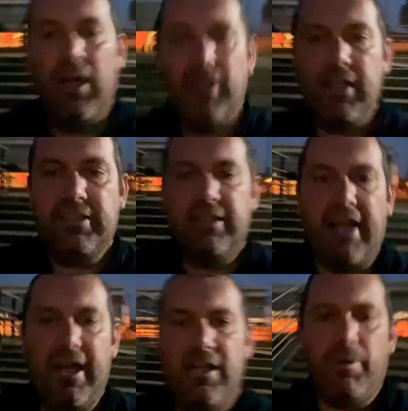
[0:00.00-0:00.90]

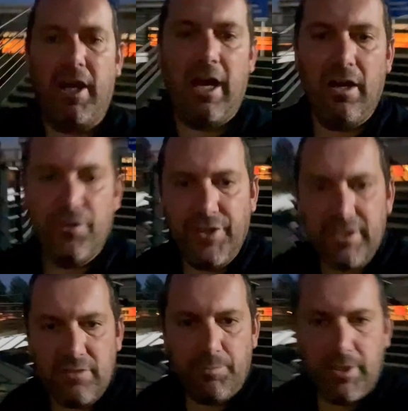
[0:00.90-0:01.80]
yesterday about how things
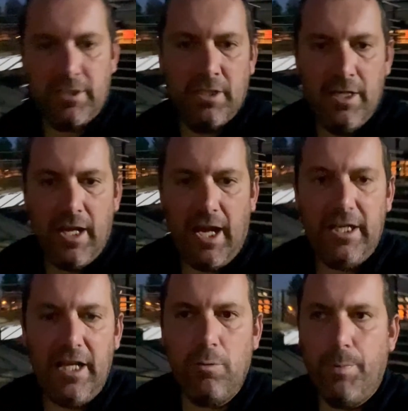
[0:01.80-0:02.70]
have been a
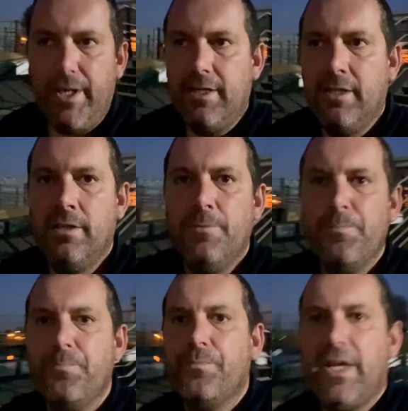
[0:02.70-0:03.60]
little bit
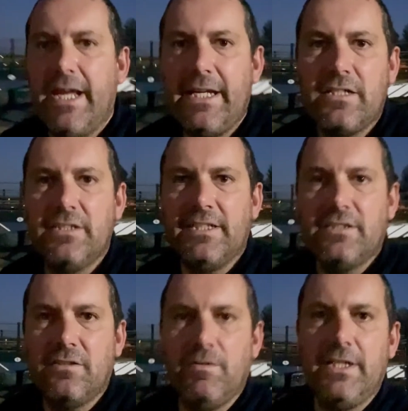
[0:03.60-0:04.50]

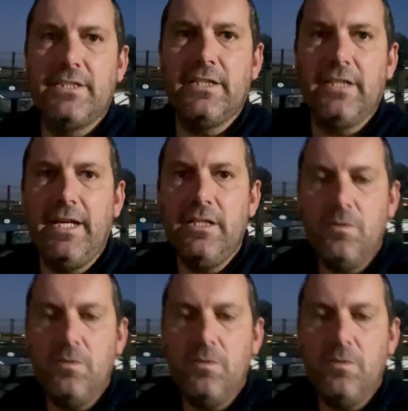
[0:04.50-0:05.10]
inconsistent recently.